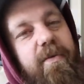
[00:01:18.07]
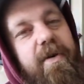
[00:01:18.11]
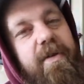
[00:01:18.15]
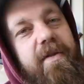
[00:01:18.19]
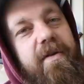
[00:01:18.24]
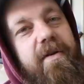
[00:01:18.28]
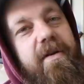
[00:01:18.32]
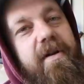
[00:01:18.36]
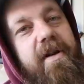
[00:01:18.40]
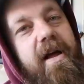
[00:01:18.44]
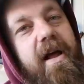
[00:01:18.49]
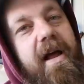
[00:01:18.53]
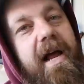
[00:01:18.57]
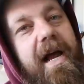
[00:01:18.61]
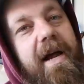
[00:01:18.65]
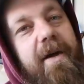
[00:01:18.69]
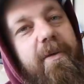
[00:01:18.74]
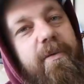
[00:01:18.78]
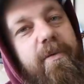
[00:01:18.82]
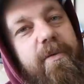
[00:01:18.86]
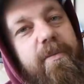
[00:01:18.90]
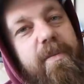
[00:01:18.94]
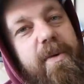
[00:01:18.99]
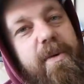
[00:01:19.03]
whether or not I
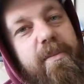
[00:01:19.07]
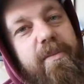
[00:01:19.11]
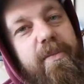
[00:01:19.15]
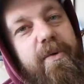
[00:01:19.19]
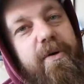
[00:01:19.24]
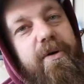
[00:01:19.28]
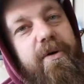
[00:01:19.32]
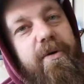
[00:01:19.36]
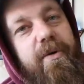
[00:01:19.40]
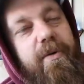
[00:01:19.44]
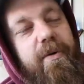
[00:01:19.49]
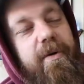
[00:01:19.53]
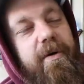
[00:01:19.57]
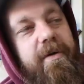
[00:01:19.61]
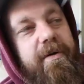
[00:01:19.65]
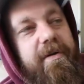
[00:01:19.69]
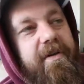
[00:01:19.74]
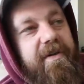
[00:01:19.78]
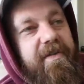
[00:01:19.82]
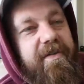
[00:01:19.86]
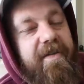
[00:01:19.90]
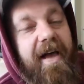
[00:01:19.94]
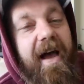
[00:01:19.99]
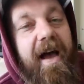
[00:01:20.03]
remember or
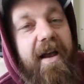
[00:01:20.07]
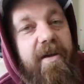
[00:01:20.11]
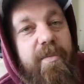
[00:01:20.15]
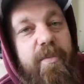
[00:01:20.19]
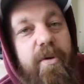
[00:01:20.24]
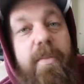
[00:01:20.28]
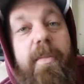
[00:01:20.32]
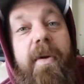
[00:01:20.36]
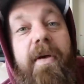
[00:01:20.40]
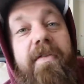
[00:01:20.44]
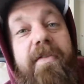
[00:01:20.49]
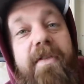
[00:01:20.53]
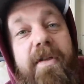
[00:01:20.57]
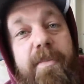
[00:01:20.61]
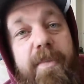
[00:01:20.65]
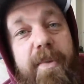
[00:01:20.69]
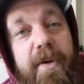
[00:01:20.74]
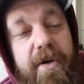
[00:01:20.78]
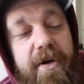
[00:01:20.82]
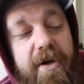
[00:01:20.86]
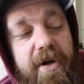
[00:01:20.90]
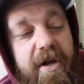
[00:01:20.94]
decide to put my seatbelt